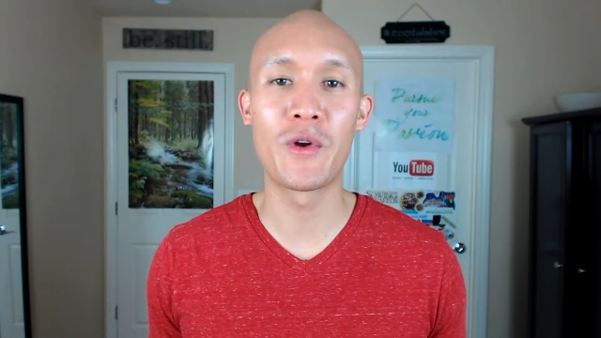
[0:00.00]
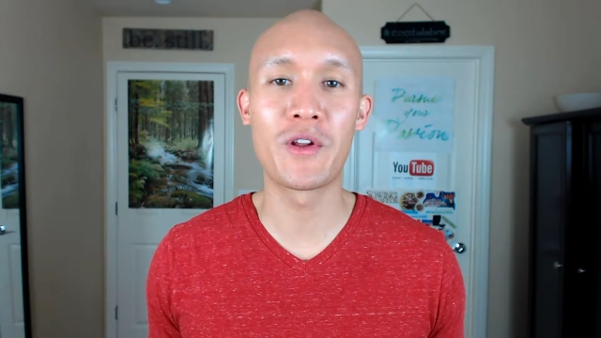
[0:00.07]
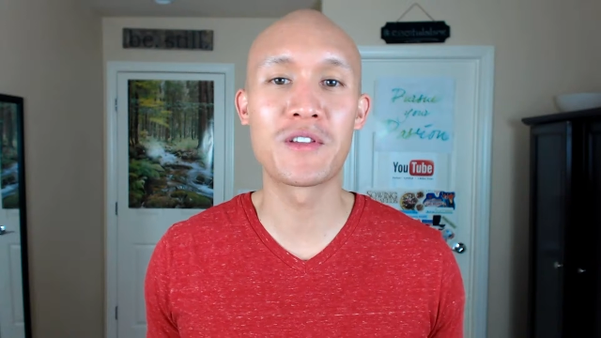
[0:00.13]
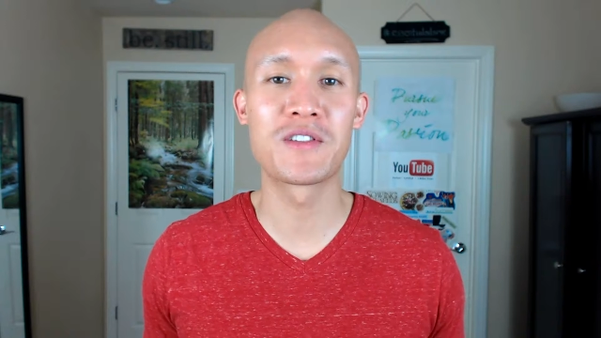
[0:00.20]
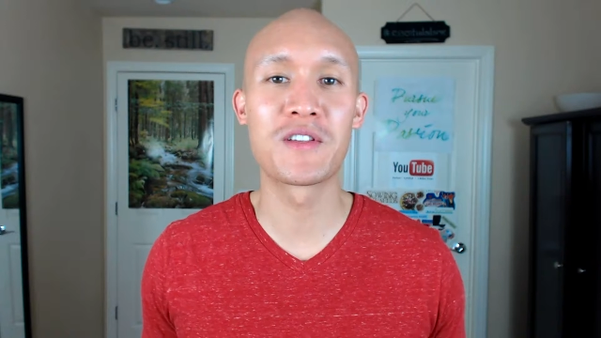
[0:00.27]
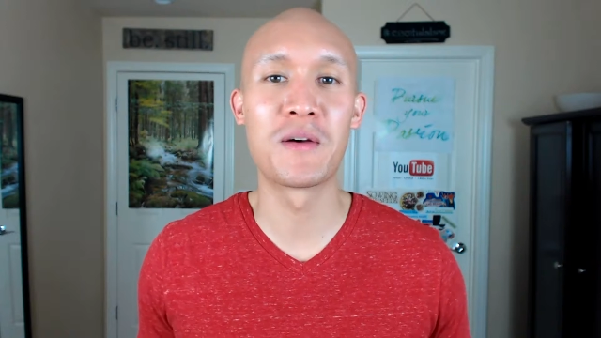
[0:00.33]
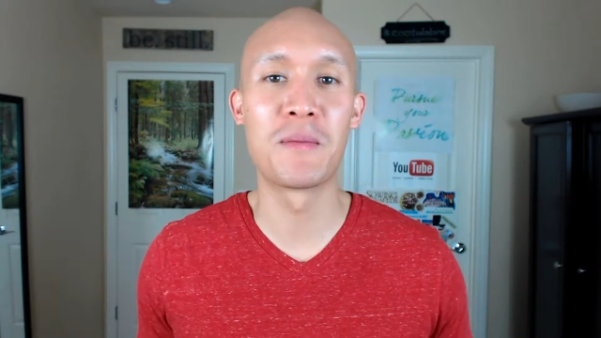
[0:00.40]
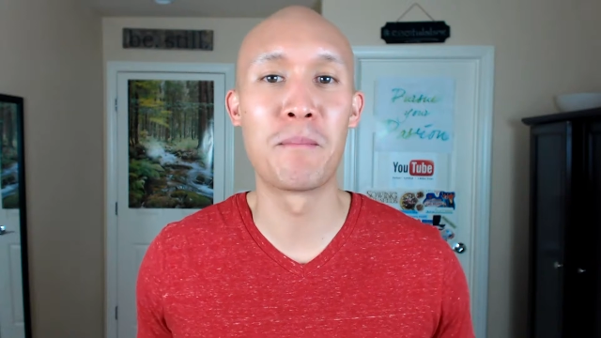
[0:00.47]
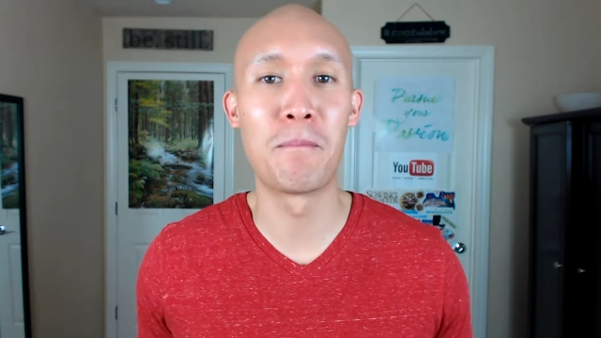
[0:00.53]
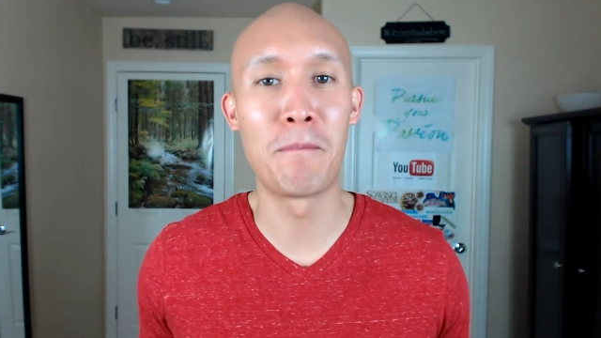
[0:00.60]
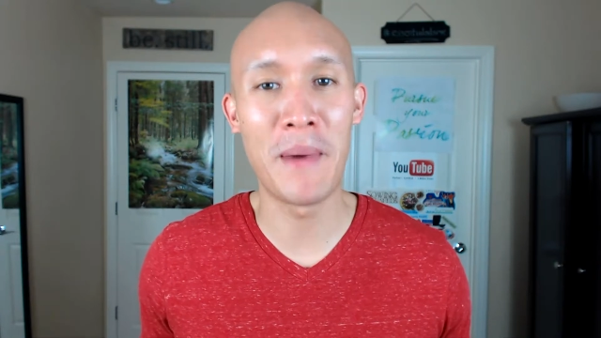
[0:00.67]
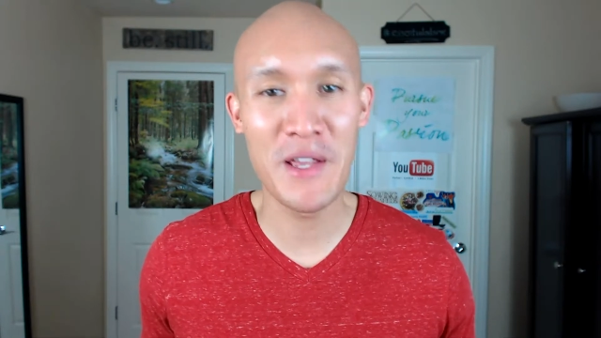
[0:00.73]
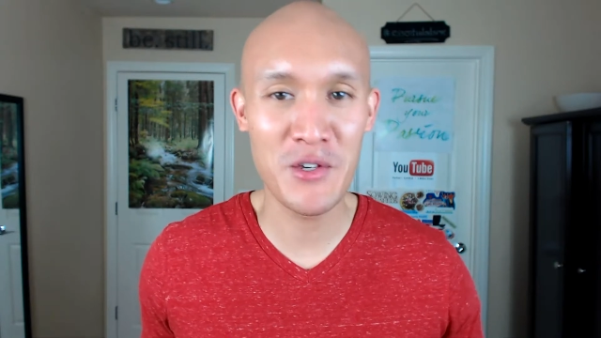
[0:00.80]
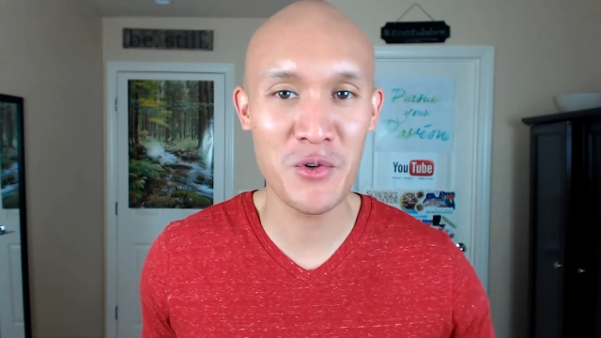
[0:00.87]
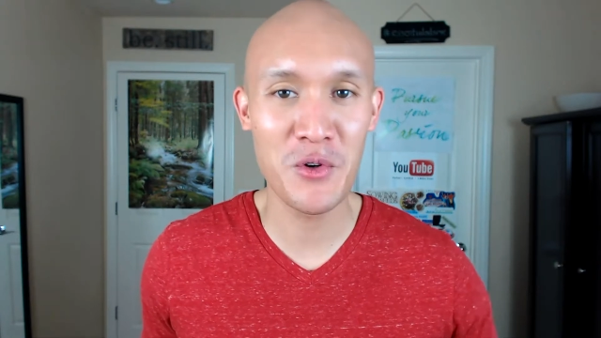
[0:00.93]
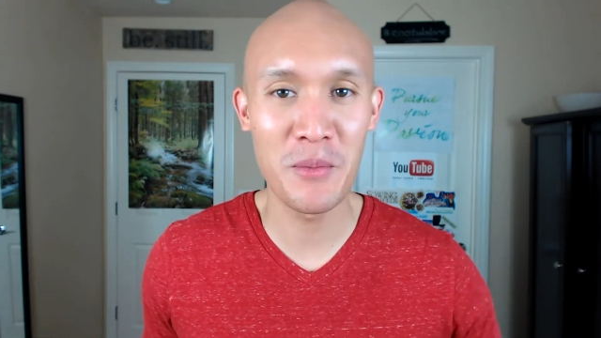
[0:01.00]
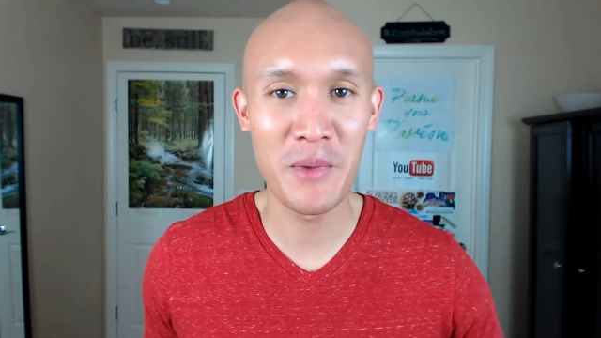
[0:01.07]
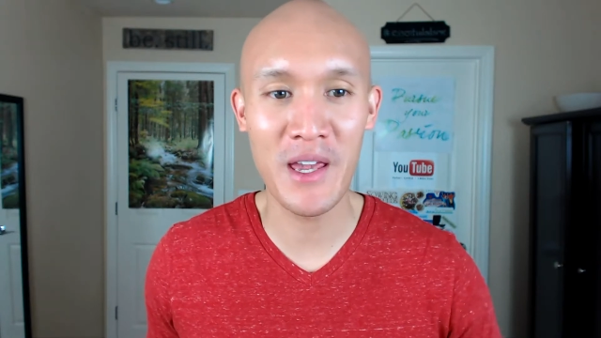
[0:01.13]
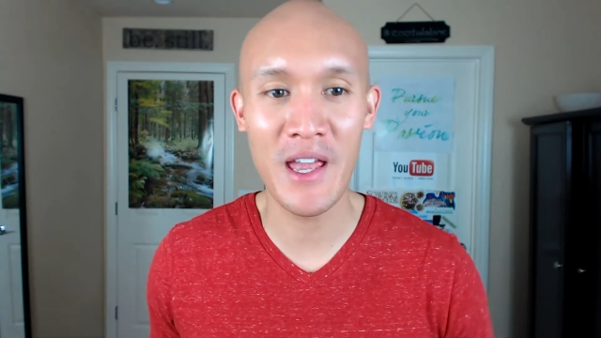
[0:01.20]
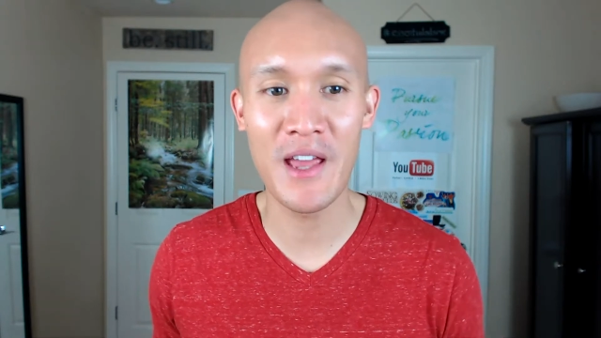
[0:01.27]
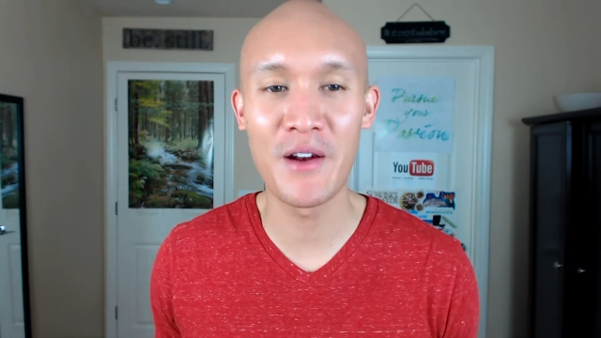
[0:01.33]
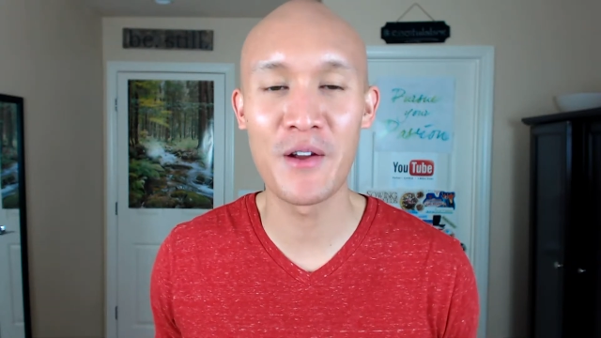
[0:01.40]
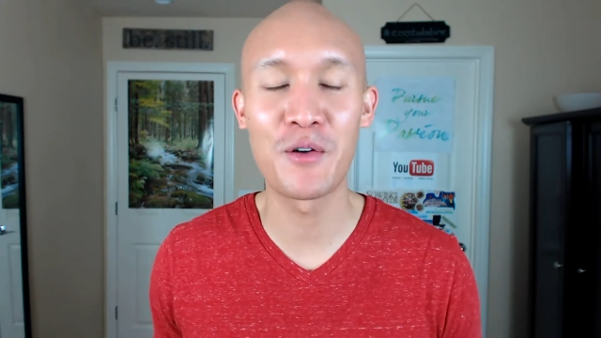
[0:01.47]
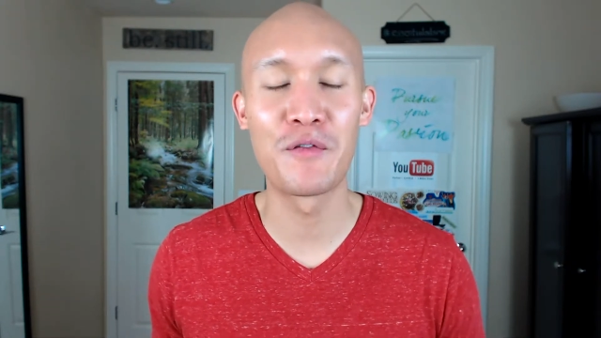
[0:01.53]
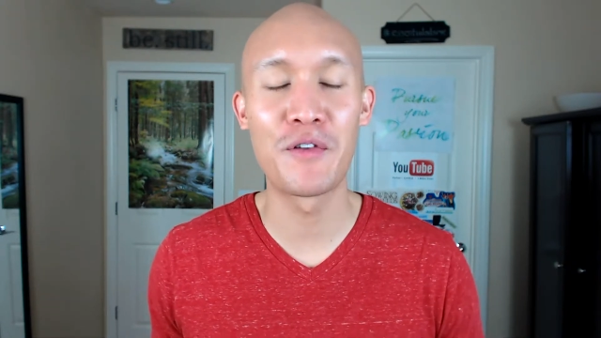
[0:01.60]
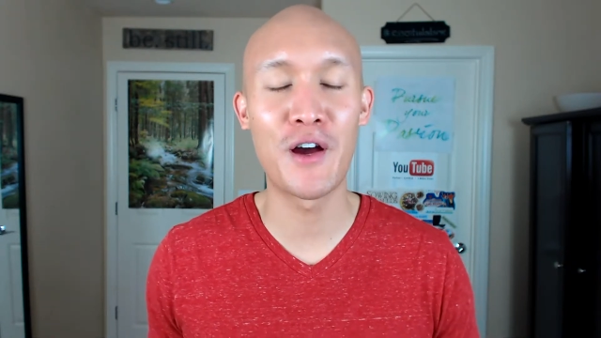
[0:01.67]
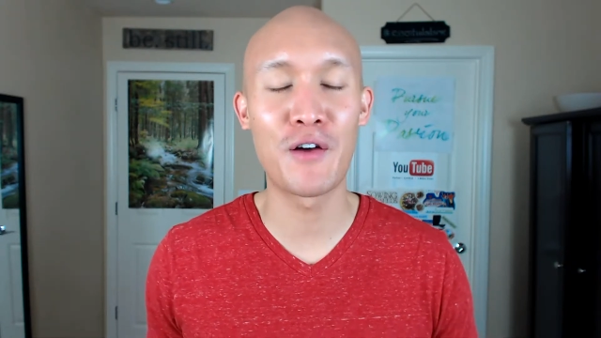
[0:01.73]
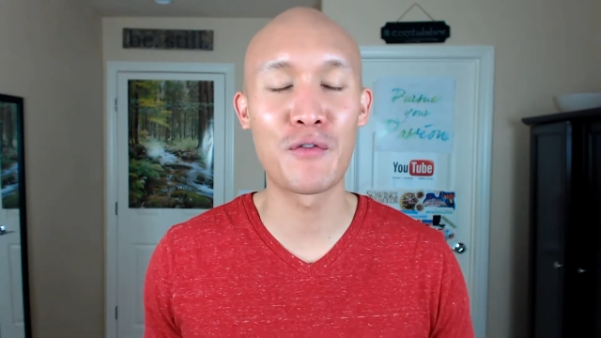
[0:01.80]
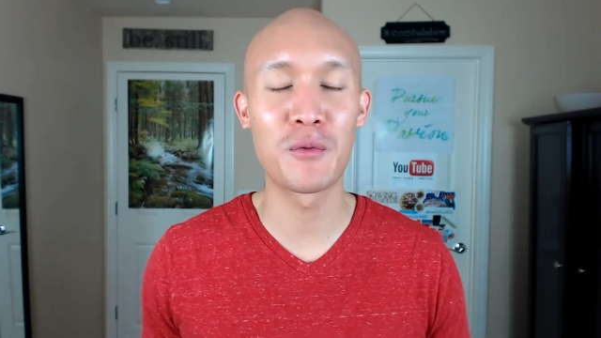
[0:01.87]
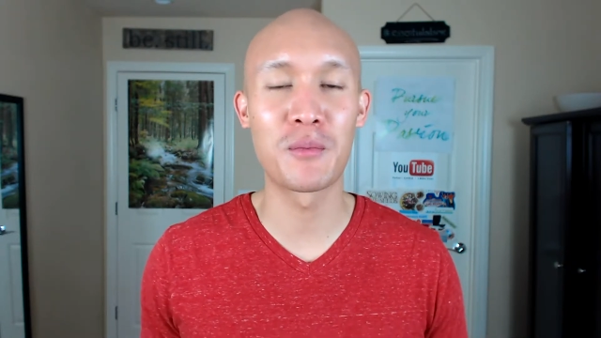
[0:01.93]
What is a mitral
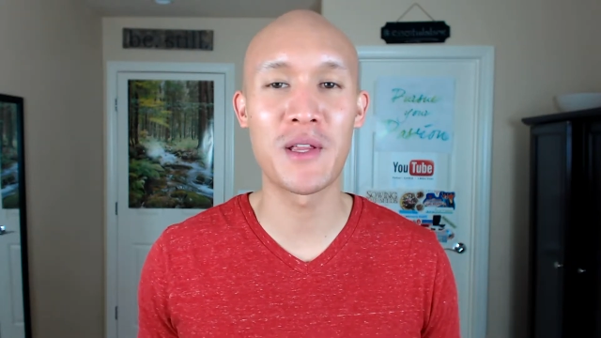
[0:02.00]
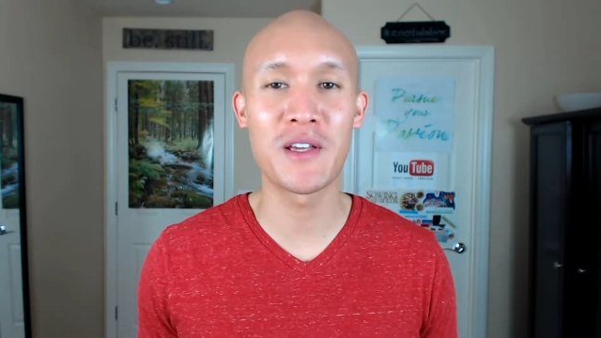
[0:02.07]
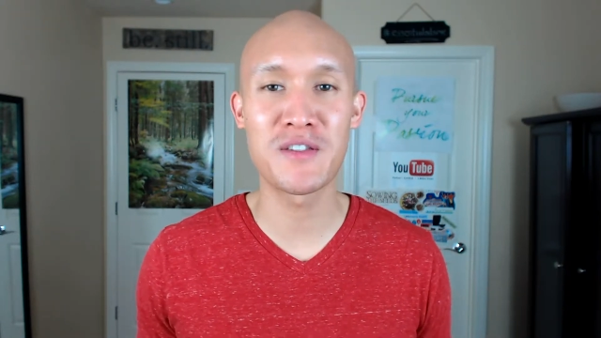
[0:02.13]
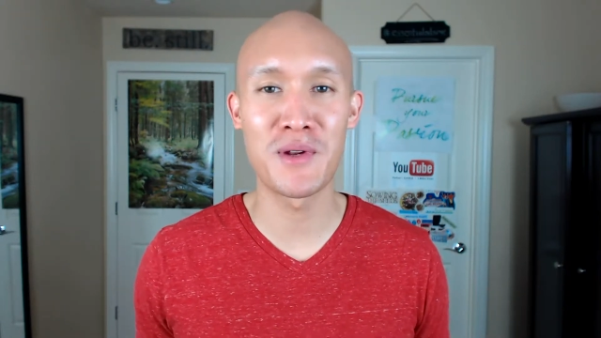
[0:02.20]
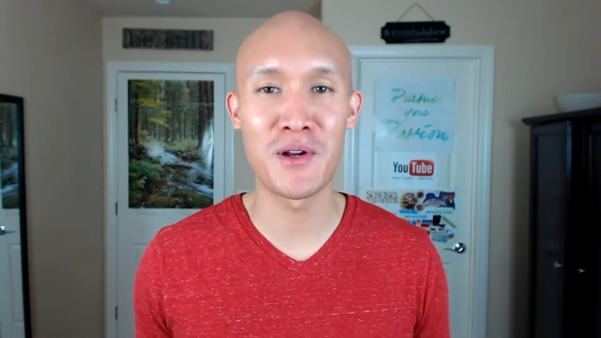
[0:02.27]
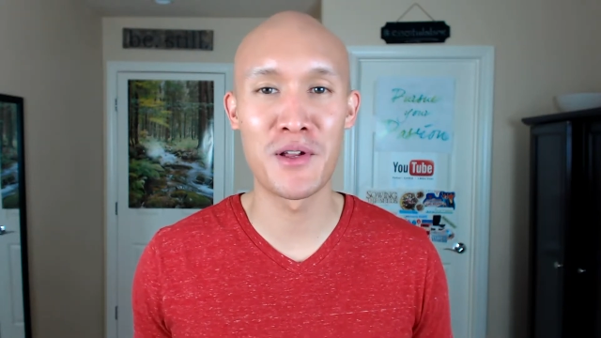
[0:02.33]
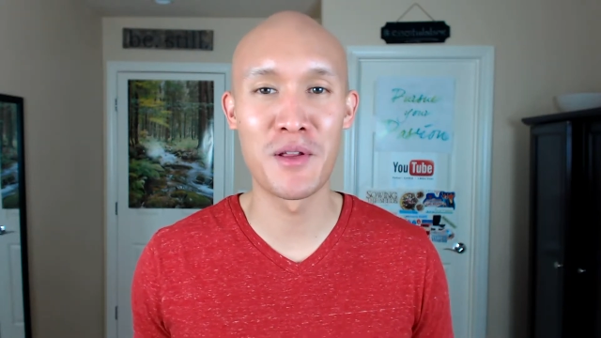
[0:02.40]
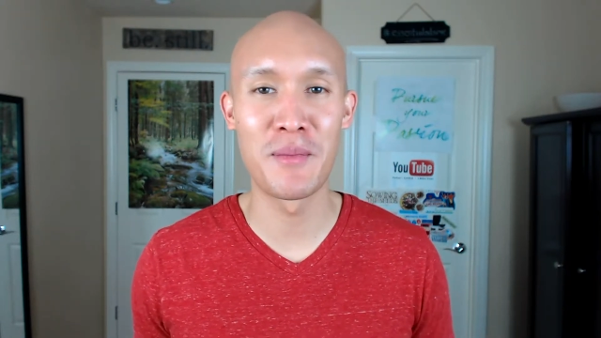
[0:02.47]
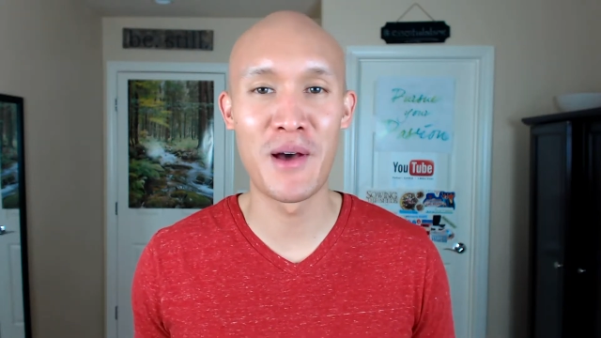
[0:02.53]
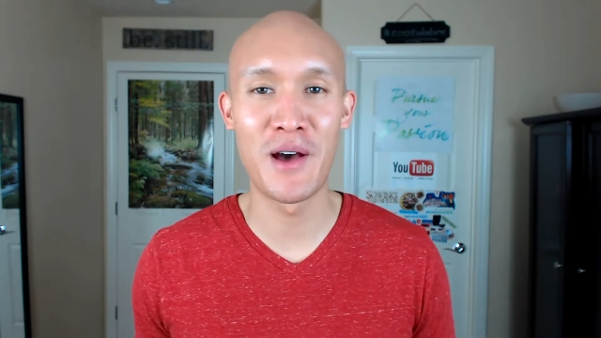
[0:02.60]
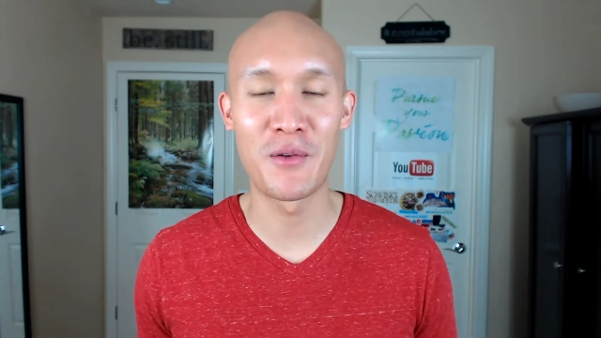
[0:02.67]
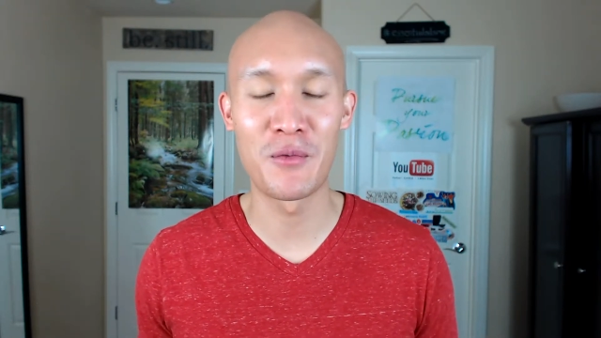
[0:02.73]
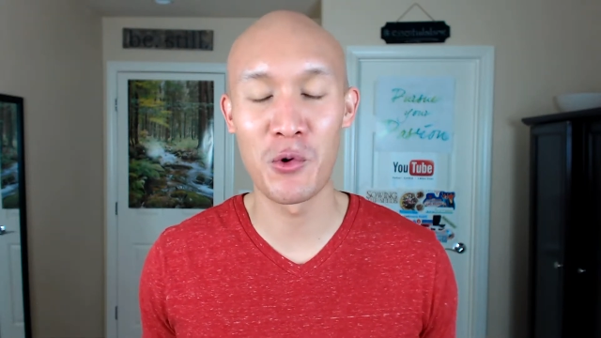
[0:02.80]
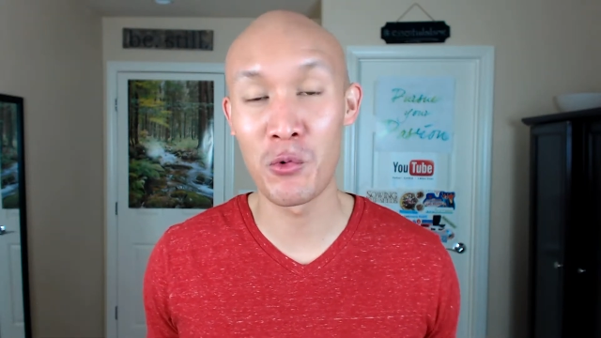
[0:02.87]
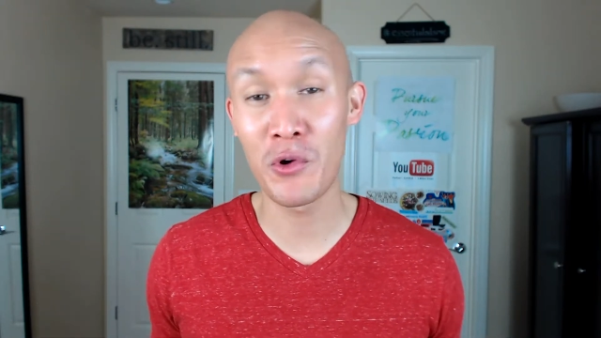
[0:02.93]
mechanical valve replacement all about?